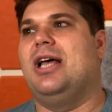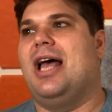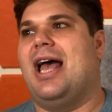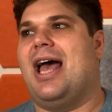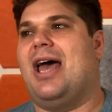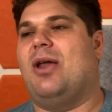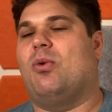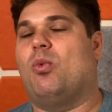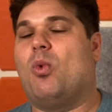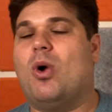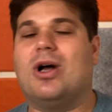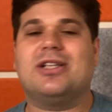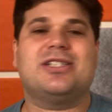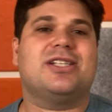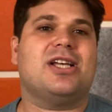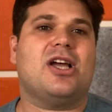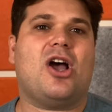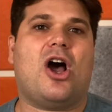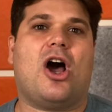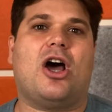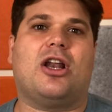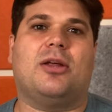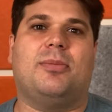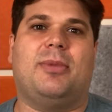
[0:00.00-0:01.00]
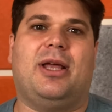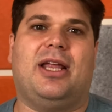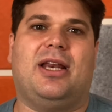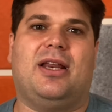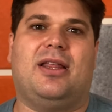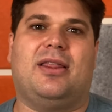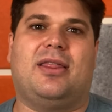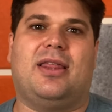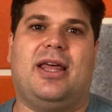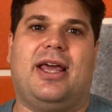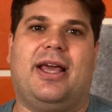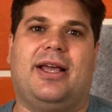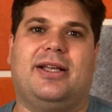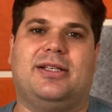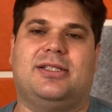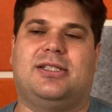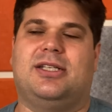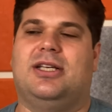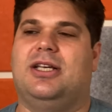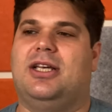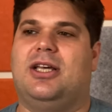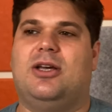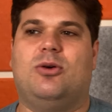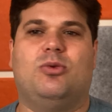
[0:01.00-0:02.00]
And once I automated
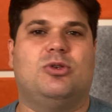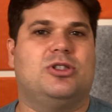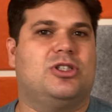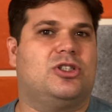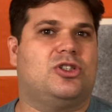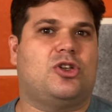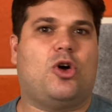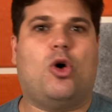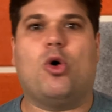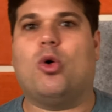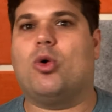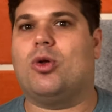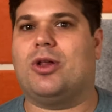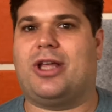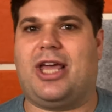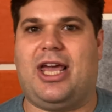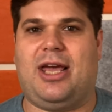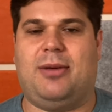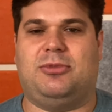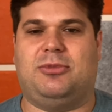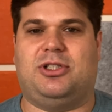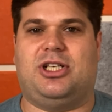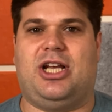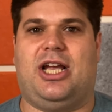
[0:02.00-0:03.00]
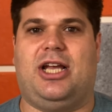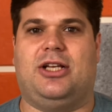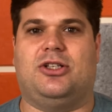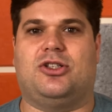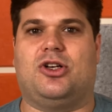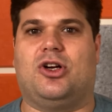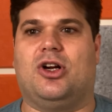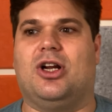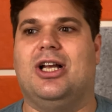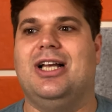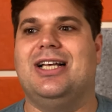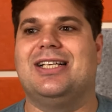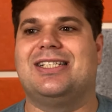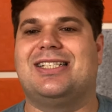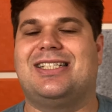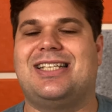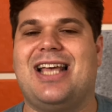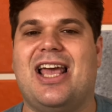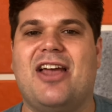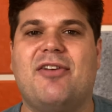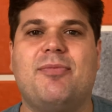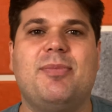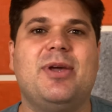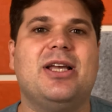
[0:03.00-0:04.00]
things, it was a total game changer,
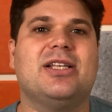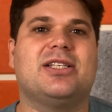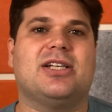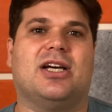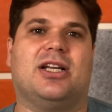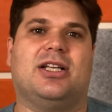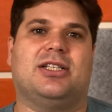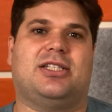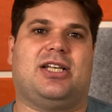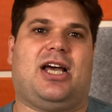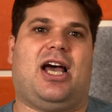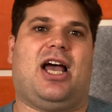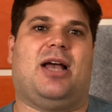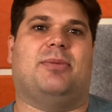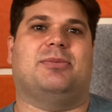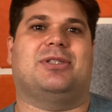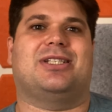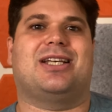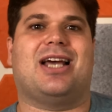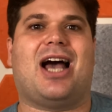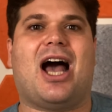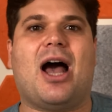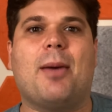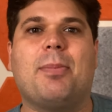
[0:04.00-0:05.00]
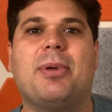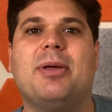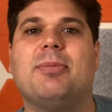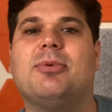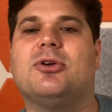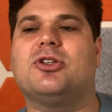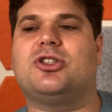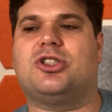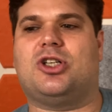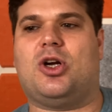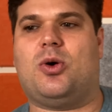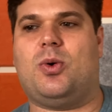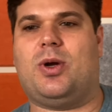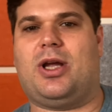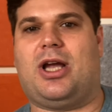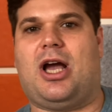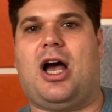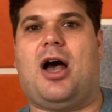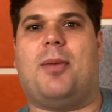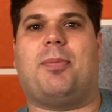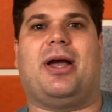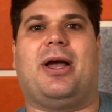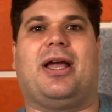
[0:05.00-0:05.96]
saved me a ton of times, got people showing up.